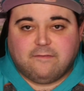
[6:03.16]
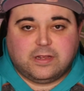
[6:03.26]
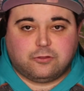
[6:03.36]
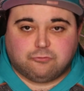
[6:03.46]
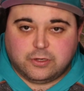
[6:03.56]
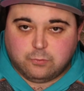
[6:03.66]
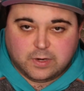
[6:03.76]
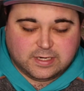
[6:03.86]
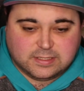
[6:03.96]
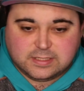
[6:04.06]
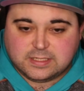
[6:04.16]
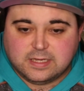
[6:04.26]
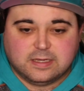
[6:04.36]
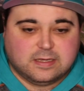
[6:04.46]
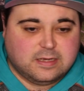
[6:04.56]
having 3 wins
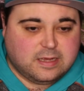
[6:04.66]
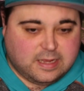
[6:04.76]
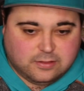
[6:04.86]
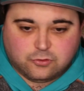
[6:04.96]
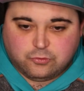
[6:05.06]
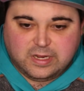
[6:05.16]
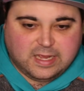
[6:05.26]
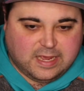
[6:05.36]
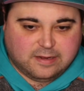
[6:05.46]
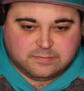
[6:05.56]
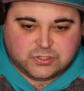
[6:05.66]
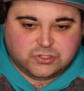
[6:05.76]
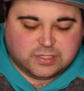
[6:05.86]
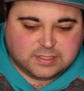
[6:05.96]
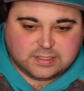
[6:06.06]
in 3 games,
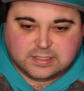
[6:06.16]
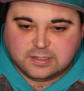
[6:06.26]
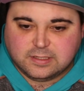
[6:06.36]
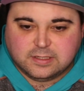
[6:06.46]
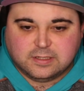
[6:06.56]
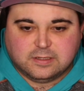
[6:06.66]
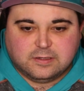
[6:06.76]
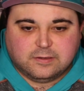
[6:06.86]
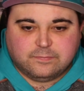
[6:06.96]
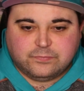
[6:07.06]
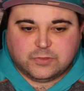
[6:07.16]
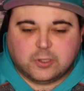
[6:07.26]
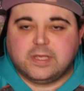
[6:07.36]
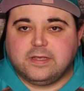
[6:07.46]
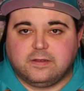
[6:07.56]
just
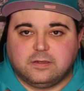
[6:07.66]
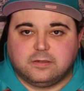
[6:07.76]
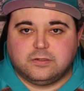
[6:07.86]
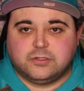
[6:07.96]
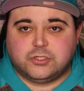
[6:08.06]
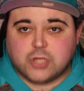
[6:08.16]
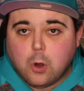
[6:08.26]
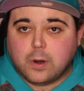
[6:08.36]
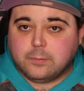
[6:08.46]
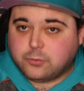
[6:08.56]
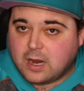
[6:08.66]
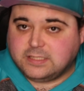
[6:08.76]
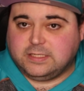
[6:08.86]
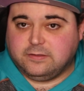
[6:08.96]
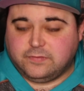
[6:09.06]
looking so
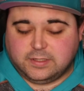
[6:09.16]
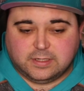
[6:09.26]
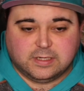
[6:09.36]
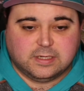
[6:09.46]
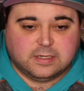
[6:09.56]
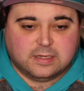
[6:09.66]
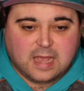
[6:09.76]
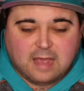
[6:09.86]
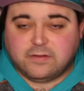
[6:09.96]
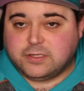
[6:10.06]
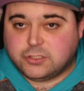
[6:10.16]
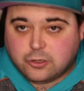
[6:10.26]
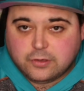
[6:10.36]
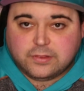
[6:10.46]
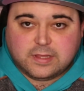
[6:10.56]
impressive and having
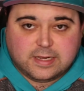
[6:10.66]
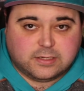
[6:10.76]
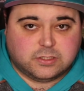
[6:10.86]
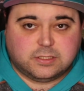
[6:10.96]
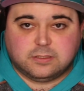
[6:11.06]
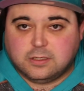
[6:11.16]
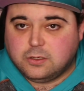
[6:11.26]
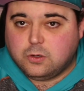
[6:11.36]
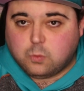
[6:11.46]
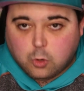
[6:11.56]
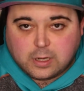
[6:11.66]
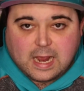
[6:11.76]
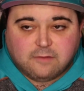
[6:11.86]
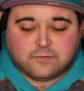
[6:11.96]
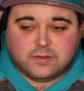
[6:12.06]
certain things work
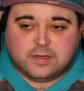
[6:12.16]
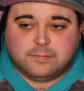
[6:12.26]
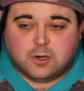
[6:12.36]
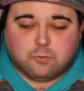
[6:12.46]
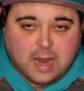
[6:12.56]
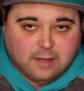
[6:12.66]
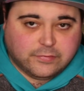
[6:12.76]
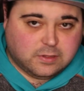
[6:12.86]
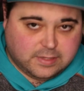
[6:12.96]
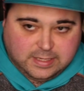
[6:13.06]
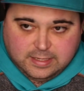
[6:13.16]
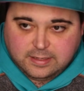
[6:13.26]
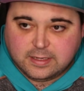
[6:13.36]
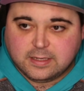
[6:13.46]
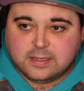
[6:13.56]
out for them around the league